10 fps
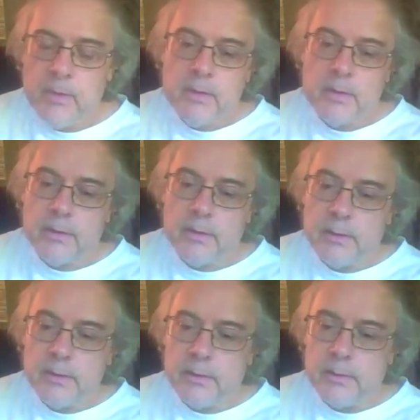in, a, mm-hmm. uh,
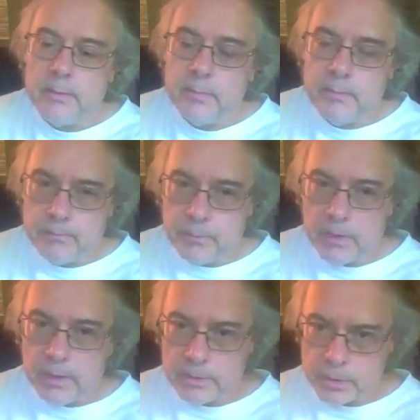in a,
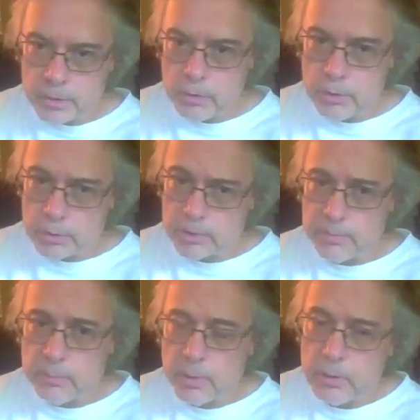an institution or
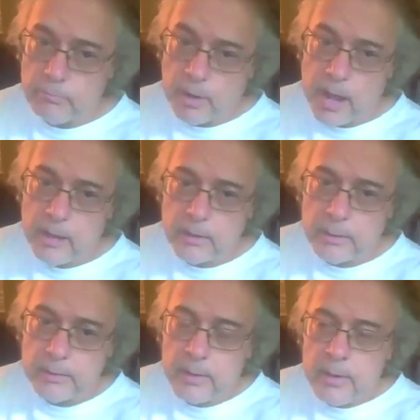something. But in
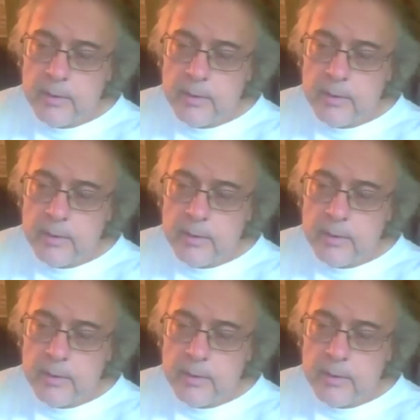reality,